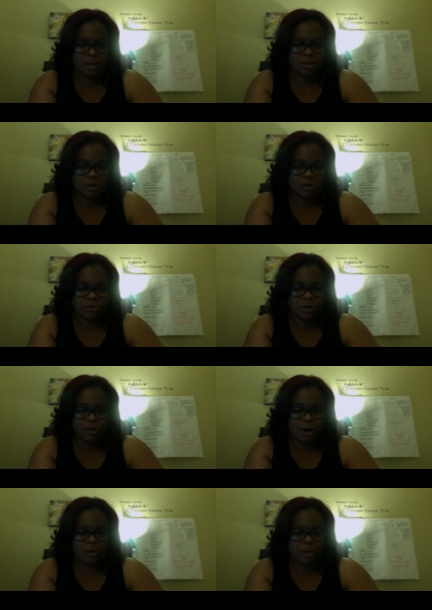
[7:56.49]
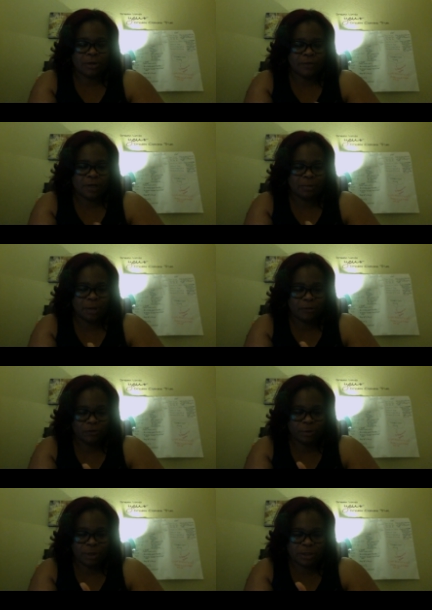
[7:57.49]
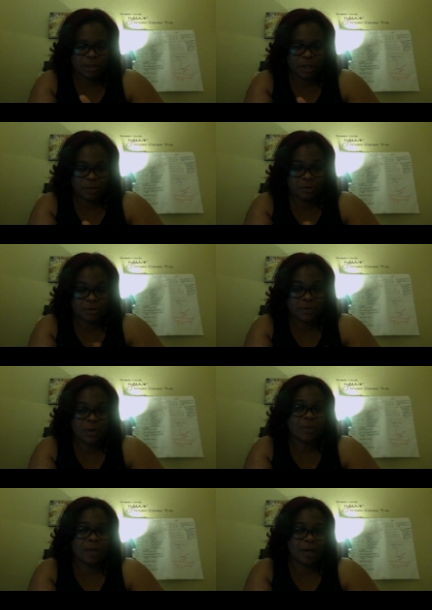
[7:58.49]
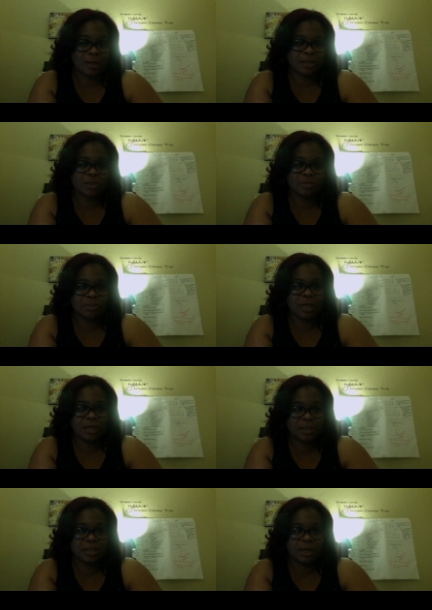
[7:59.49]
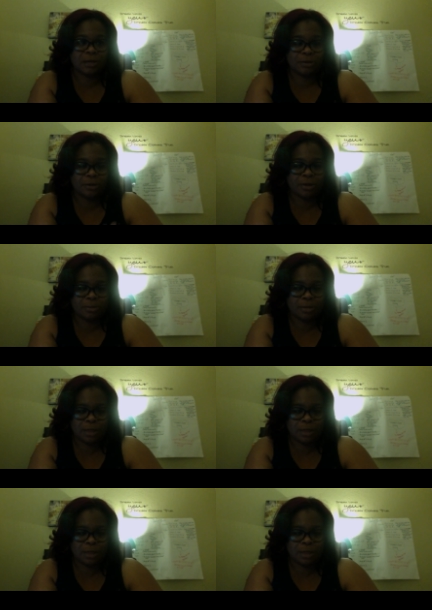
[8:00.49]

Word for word: So they're already finding my information out there. So that tells me that I need to get out there and update it